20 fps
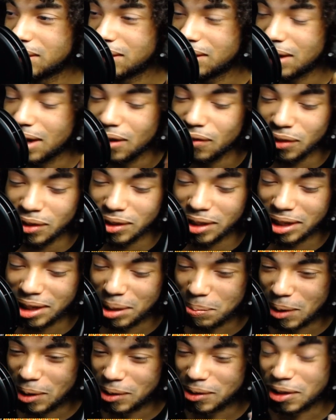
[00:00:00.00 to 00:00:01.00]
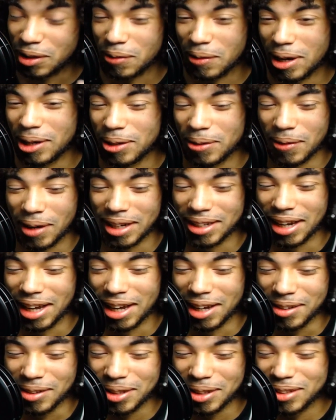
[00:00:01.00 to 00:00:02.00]
I feel like I'm on the ground right
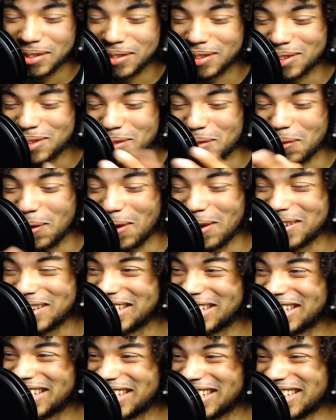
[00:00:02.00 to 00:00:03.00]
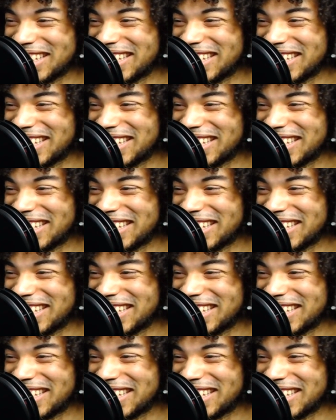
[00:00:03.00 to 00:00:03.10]
now, just crawling